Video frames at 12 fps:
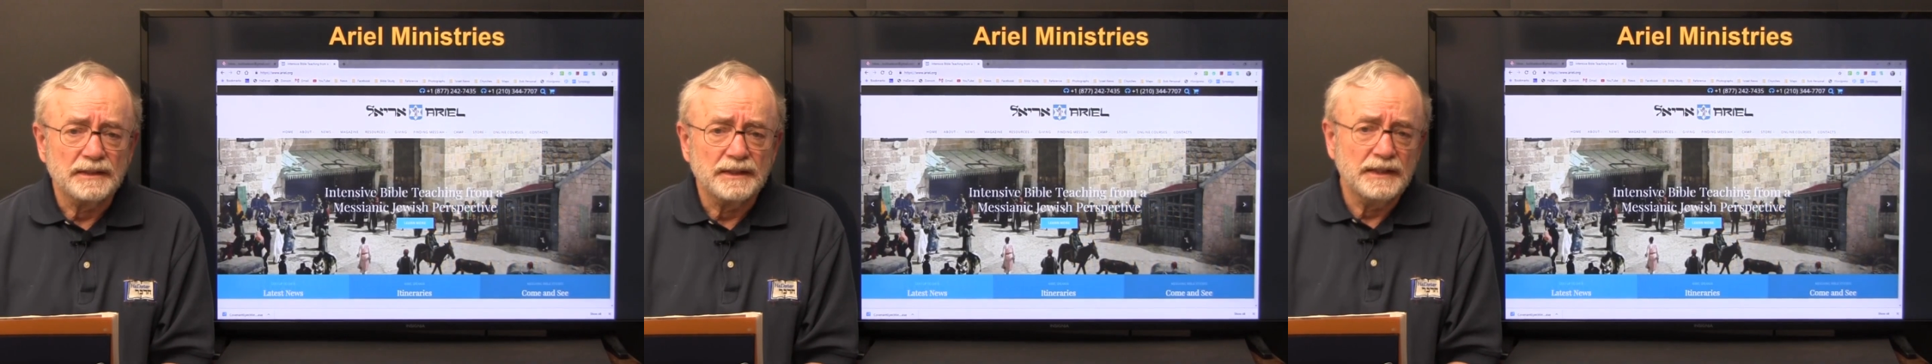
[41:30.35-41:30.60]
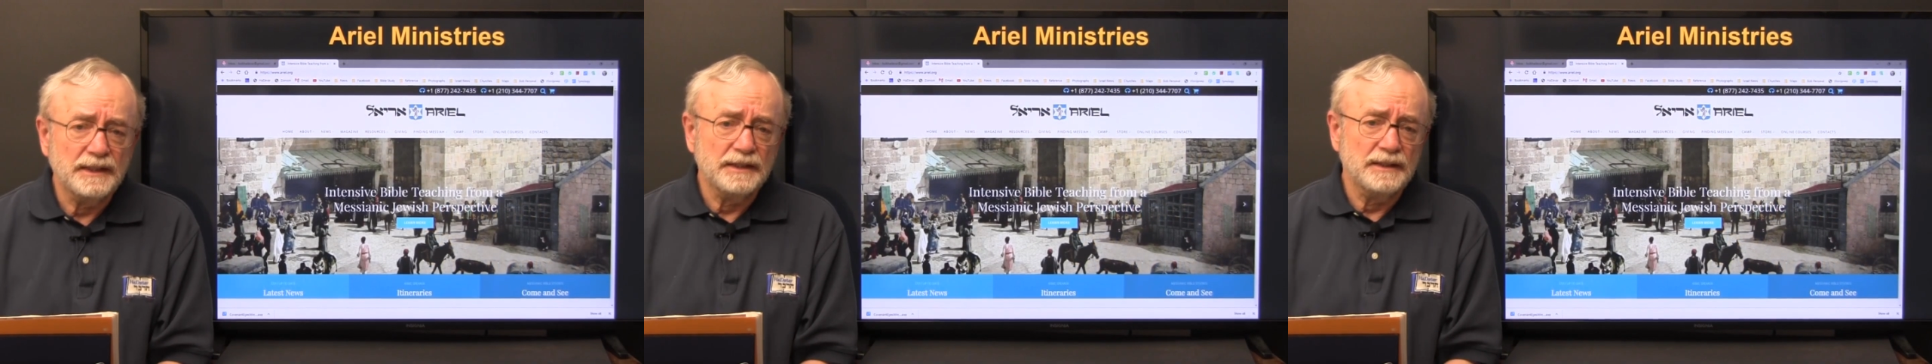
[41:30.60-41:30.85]

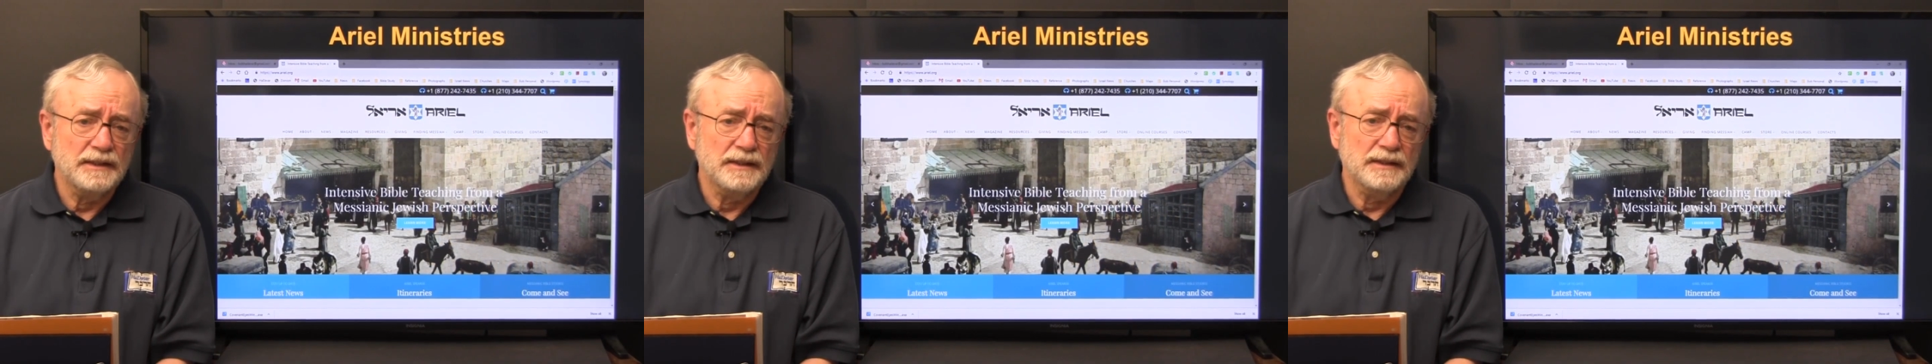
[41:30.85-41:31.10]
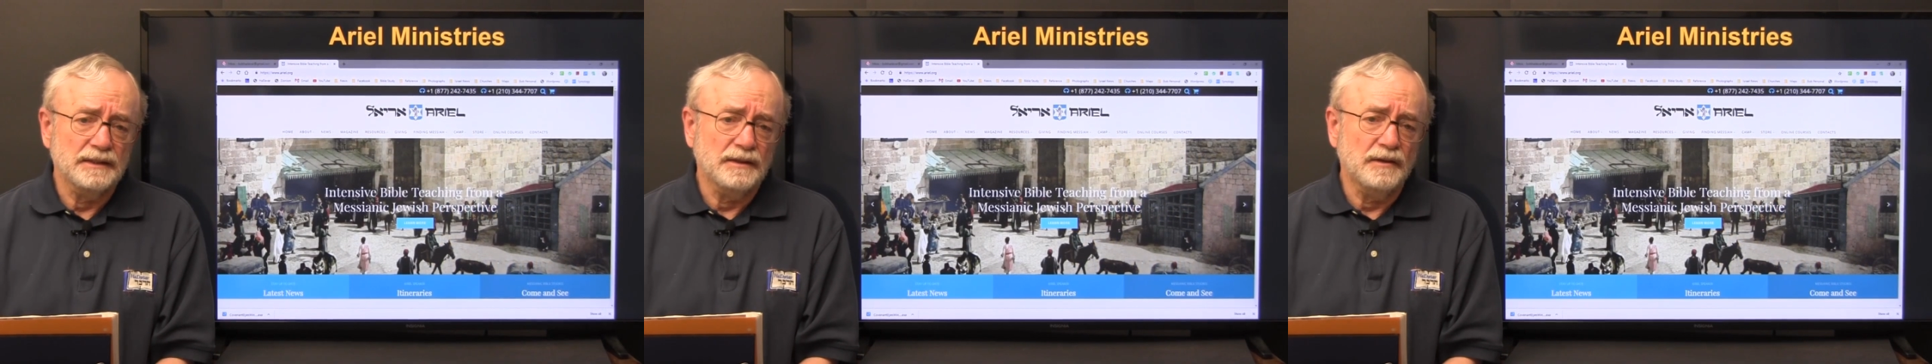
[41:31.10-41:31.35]
He
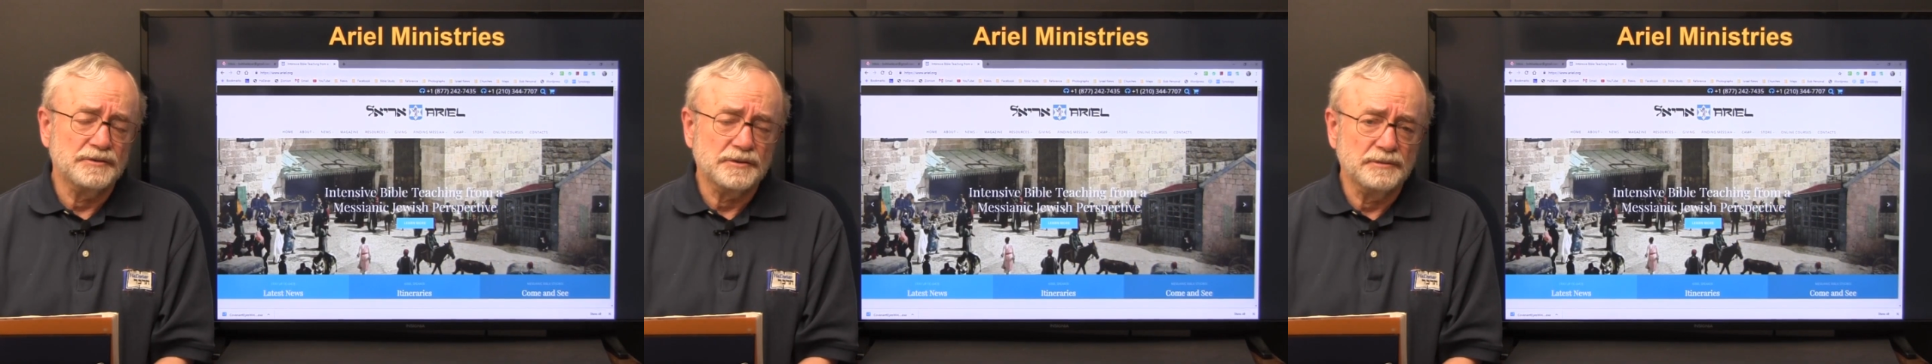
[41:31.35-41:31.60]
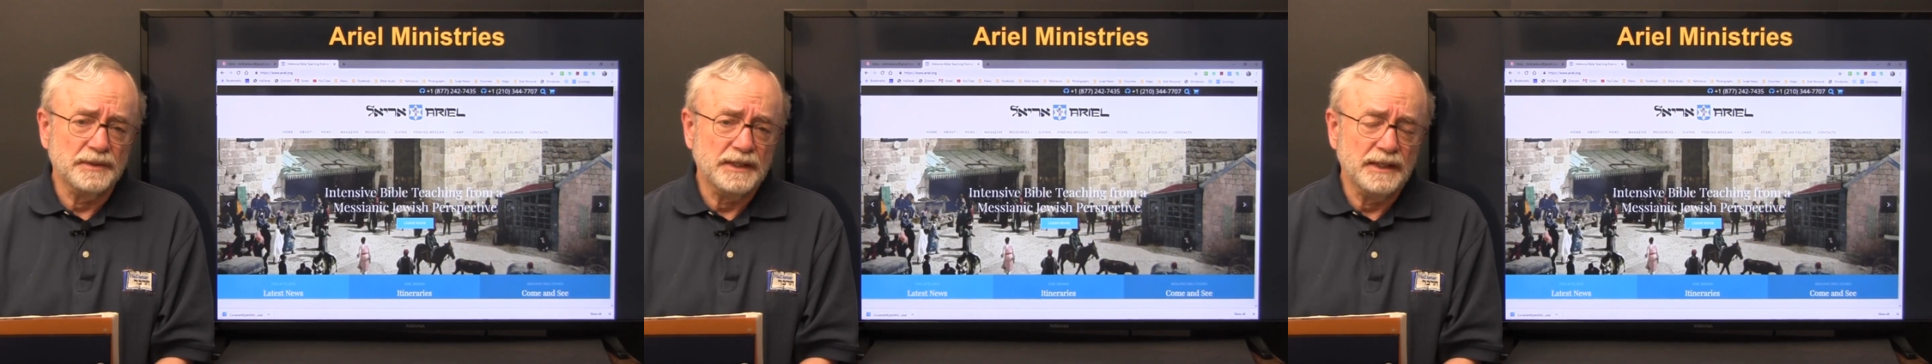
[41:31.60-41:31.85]
also
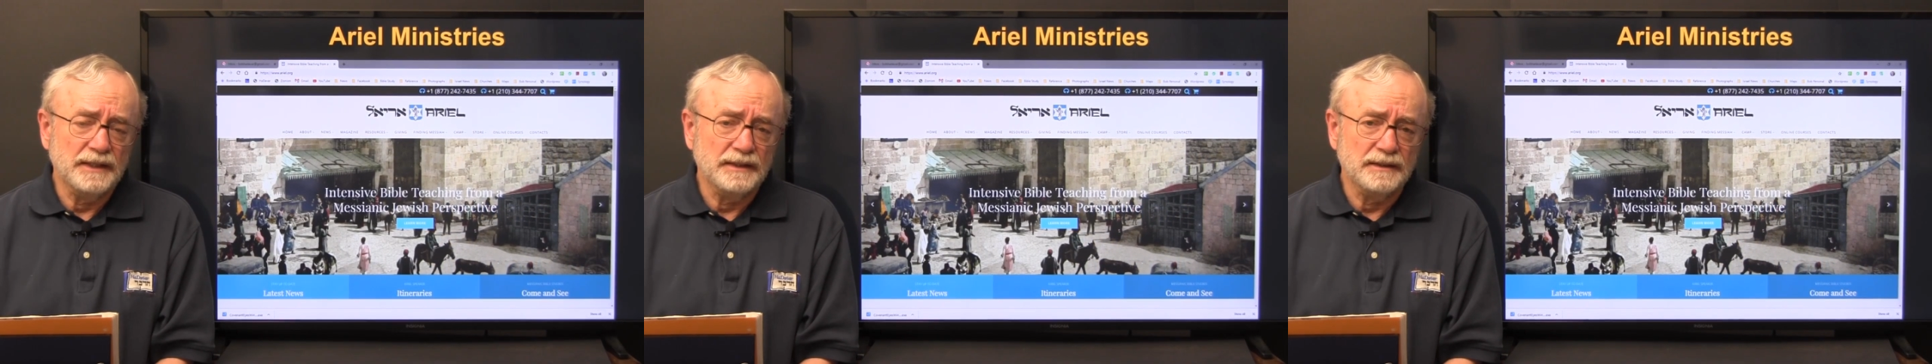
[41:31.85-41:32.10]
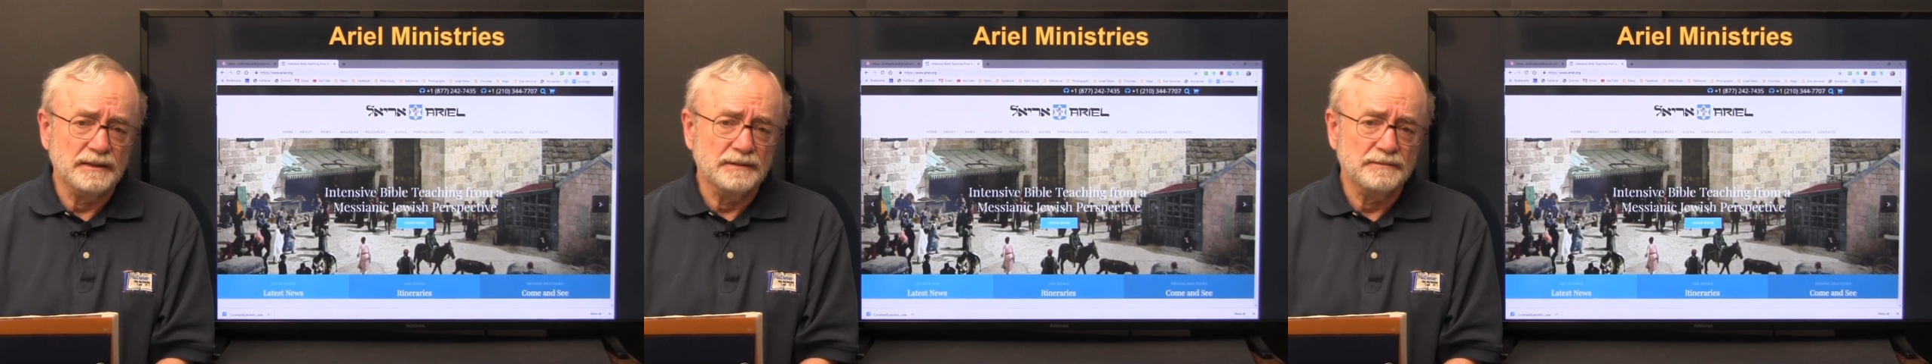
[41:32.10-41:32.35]

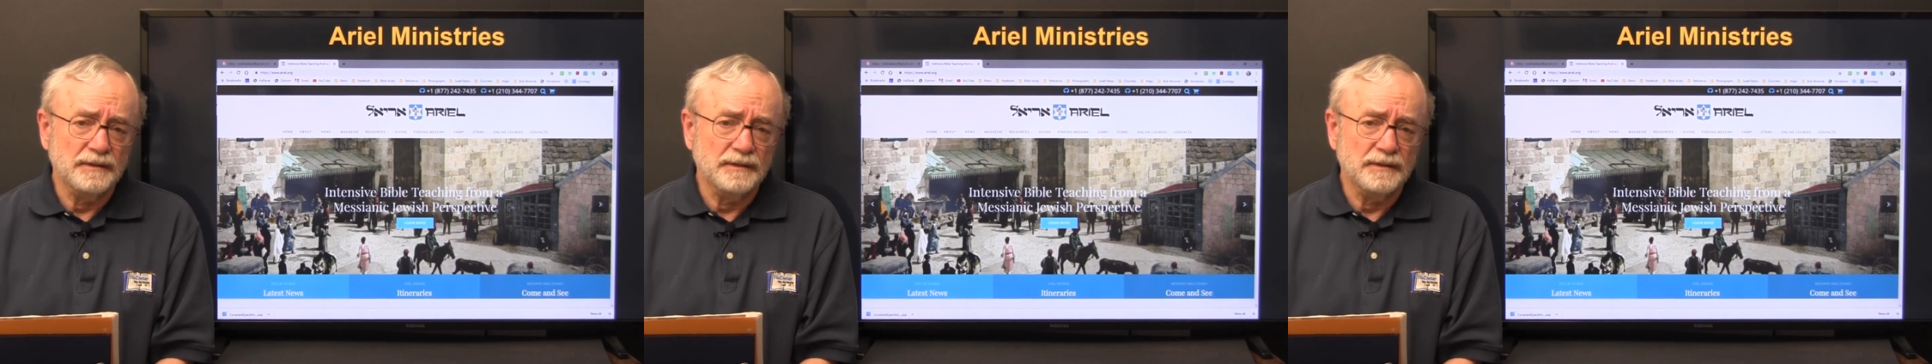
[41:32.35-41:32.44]
began,